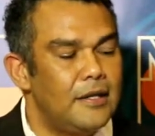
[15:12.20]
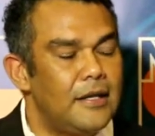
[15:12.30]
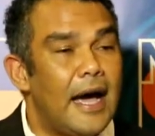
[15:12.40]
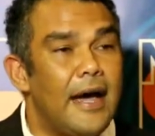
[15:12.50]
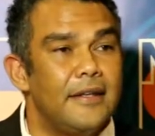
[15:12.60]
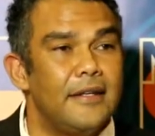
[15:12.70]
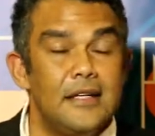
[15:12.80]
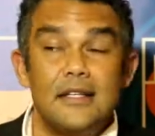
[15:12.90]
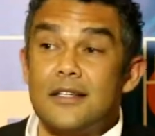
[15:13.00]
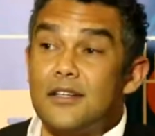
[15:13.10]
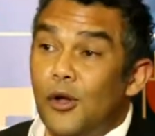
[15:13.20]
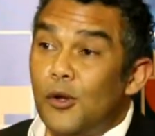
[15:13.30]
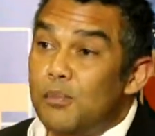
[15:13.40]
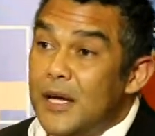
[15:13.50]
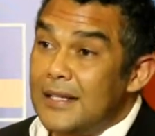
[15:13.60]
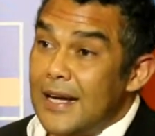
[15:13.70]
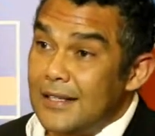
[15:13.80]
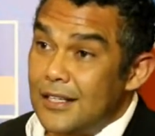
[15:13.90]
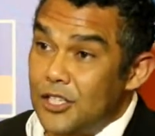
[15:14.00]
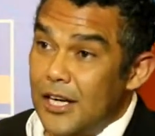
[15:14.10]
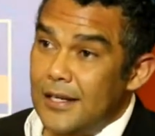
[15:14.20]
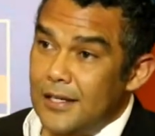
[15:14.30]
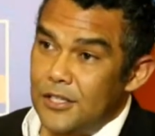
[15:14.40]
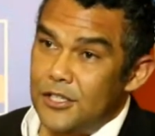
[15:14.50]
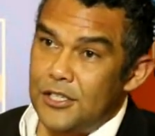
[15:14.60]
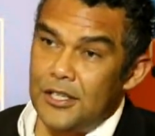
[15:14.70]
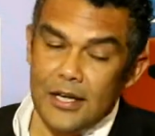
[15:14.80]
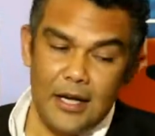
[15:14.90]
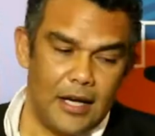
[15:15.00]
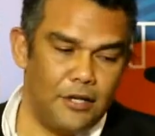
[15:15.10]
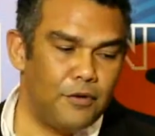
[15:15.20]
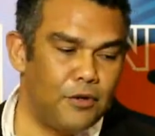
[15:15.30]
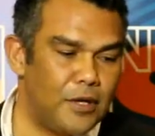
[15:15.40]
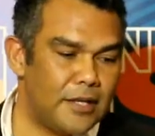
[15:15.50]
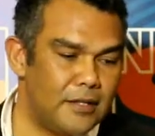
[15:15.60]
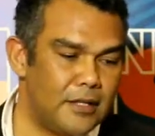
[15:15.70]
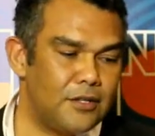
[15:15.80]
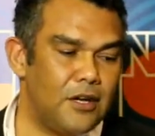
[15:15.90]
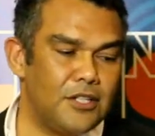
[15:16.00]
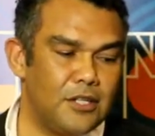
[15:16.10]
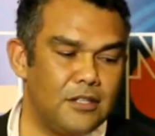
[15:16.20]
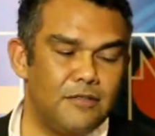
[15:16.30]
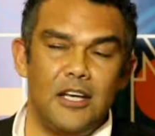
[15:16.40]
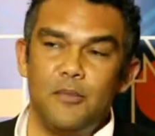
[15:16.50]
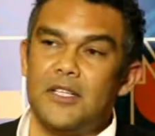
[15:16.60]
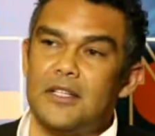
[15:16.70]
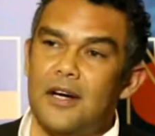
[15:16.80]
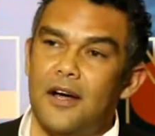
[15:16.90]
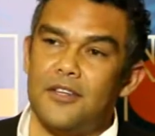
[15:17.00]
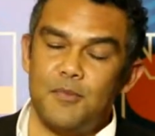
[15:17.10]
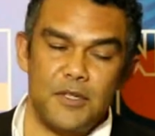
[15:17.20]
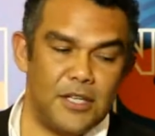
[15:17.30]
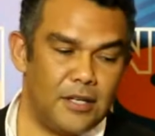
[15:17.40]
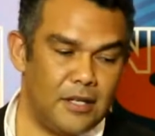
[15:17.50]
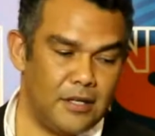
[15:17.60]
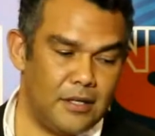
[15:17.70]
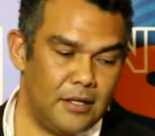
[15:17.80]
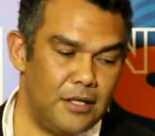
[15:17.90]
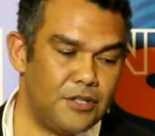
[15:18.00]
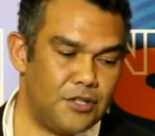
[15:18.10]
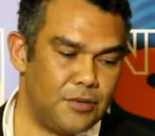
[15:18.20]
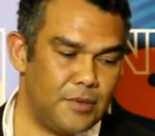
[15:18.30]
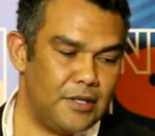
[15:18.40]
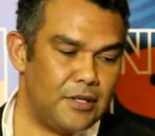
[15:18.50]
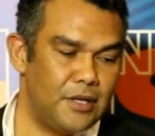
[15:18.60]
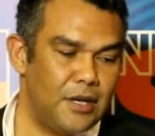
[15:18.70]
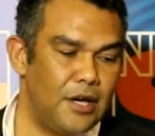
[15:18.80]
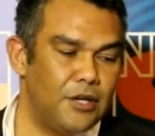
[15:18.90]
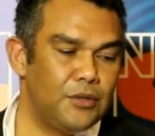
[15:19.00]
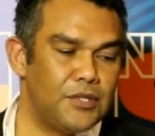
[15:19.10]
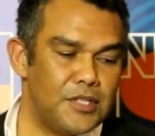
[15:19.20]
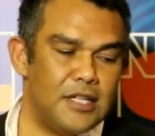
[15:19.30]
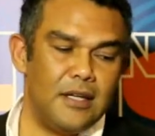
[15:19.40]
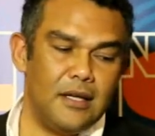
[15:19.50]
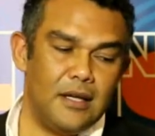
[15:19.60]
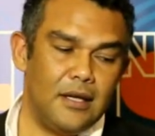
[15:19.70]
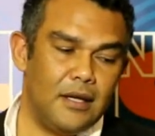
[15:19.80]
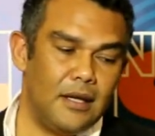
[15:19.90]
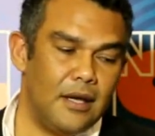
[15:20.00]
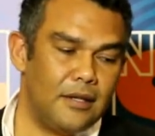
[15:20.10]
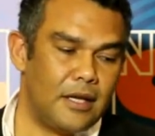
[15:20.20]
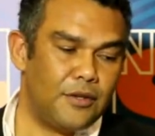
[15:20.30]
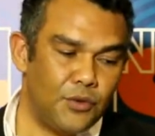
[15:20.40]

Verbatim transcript: The other is this whole big data challenge. And if you look at the technological developments around this particular instrument, you'll see that